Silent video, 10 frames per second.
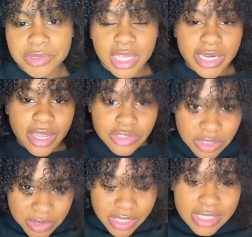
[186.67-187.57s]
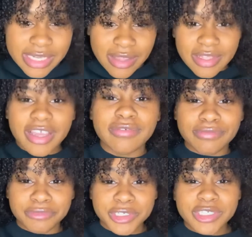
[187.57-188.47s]
now, just because now that I've
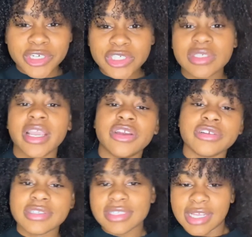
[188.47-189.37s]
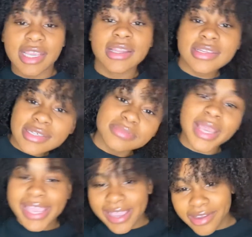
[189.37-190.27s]
researched, I understand my
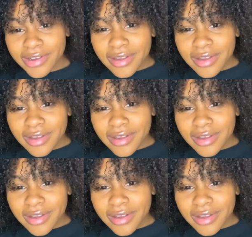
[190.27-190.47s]
hair,